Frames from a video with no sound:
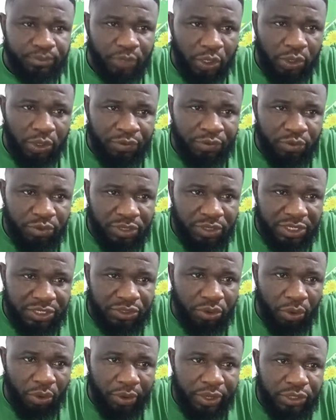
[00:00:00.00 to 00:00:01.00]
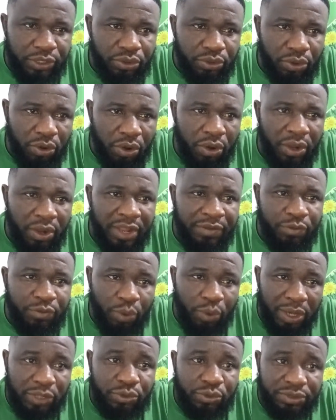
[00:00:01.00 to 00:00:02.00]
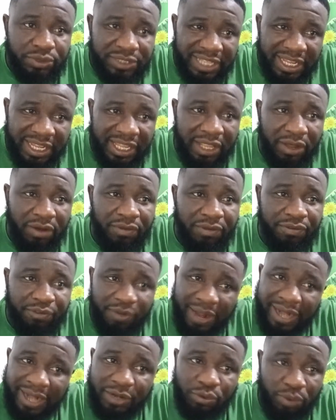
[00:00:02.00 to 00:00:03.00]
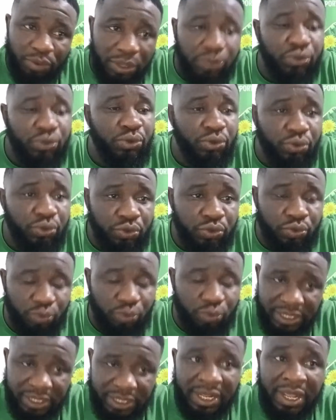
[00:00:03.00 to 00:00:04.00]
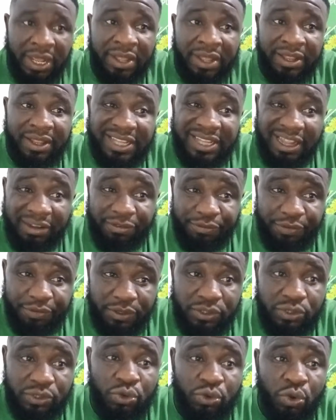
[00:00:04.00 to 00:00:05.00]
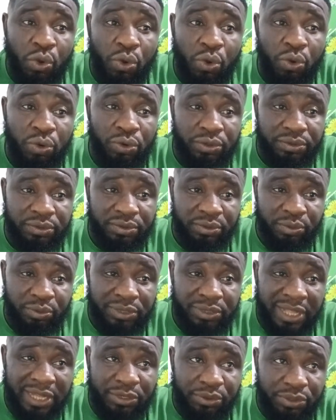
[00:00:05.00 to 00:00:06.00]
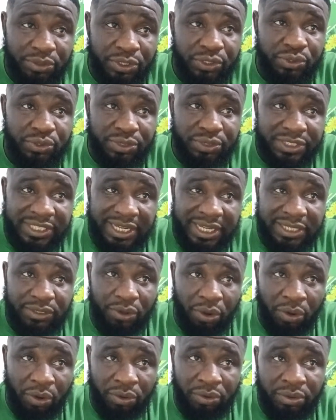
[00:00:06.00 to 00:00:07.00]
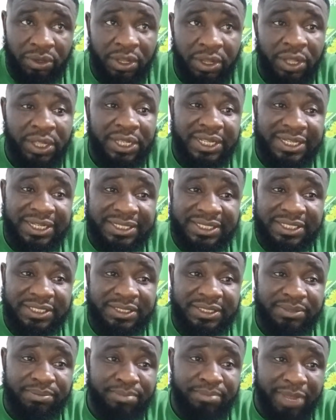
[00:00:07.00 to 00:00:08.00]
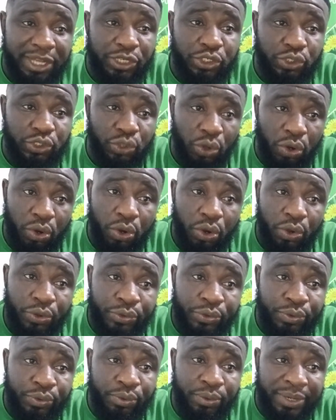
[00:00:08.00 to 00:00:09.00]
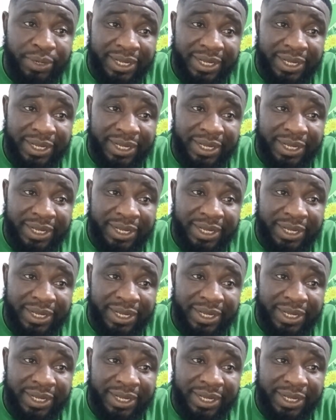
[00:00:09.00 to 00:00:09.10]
if it is cholesterol, if you want to take care of fat, you want to lose weight, your first goal that you need to set on it is make sure you